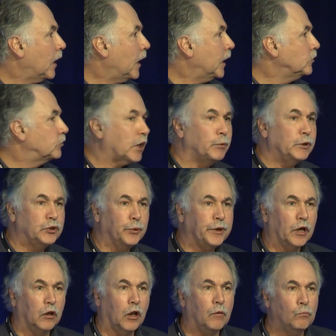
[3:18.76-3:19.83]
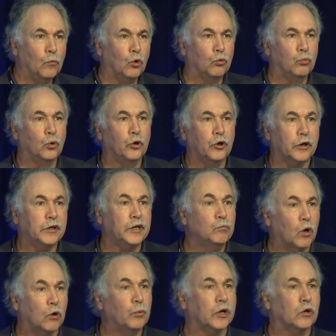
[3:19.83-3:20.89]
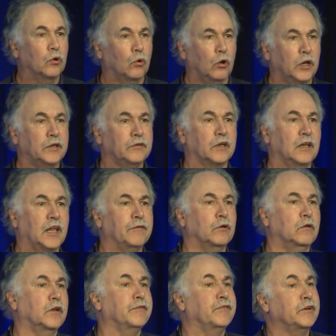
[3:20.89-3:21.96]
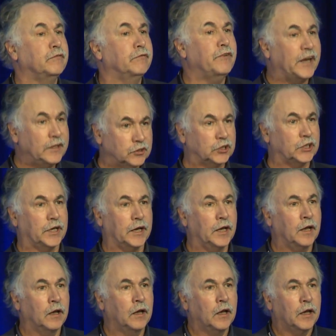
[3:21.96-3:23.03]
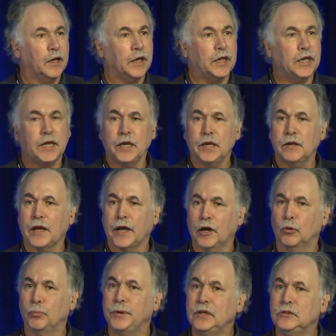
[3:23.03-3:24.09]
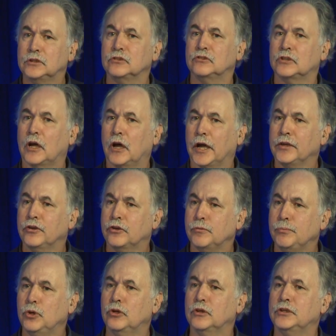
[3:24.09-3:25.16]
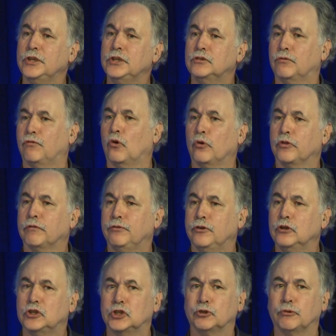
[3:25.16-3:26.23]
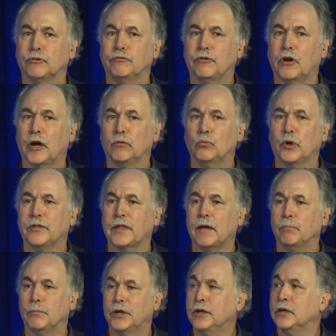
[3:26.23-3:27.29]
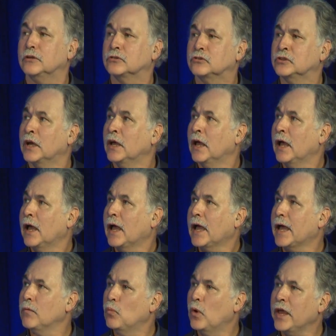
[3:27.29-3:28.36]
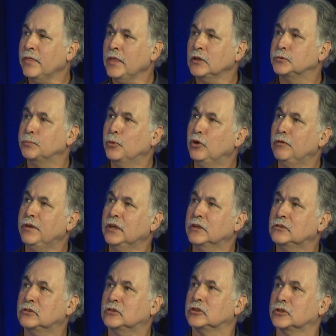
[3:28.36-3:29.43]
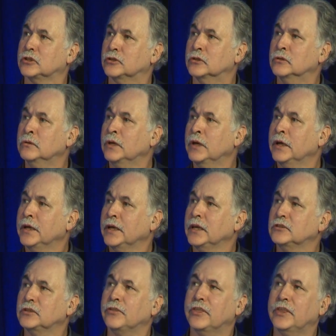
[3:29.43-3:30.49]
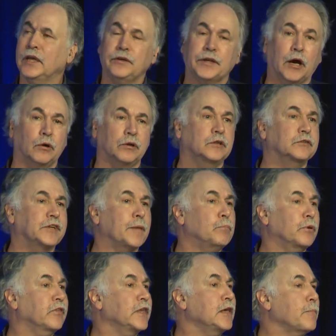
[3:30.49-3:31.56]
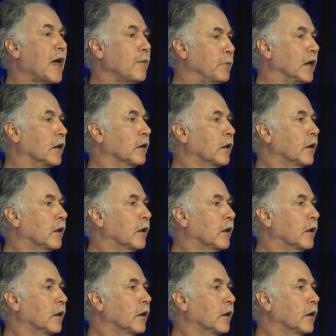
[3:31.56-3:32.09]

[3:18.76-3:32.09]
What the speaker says: And so we're doing a lot more work in what we're calling the level of adventure in helping design communities for the future and find where that means. And where that's moving us to is a thing known as empathy mapping,